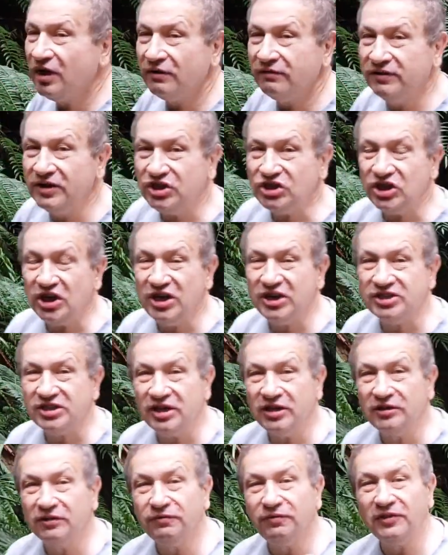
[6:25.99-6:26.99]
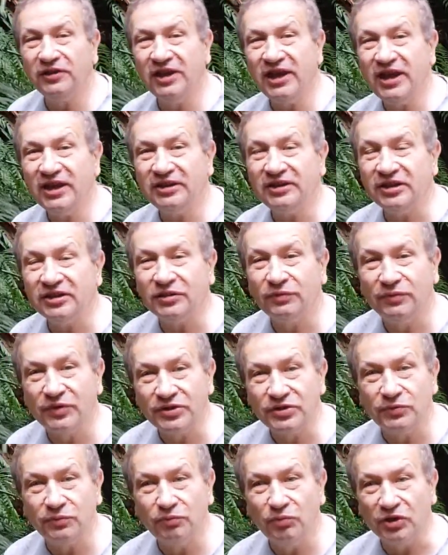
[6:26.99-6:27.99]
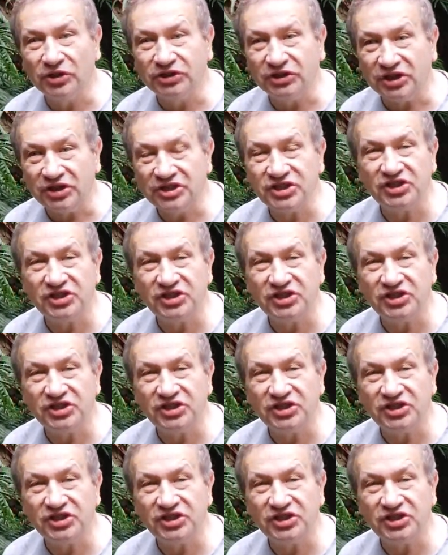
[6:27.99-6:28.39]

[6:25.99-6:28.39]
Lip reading: which is inflated with water.